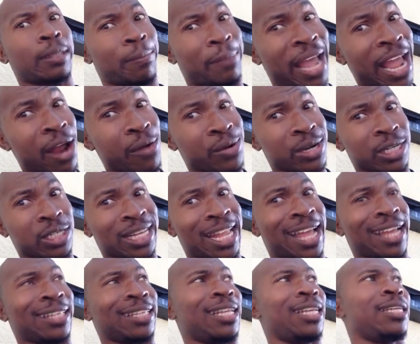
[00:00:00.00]
perish
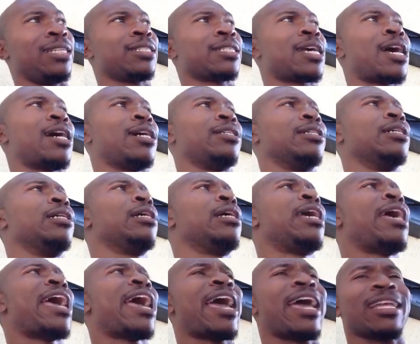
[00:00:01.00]
at these kind of
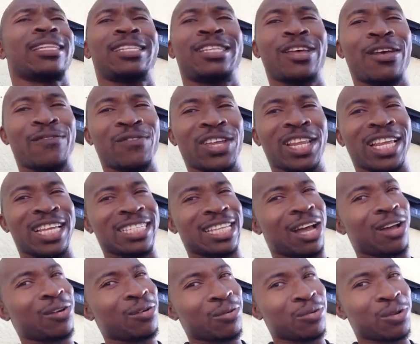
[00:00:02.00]
activities.
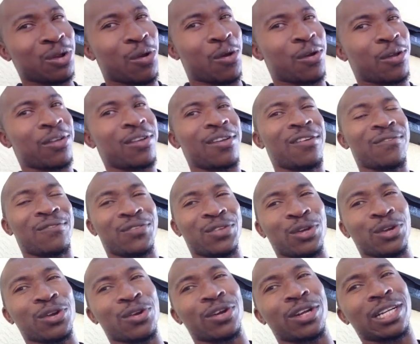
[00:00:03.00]
I don't know if
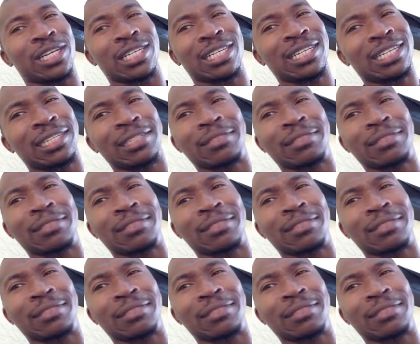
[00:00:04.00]
you're going to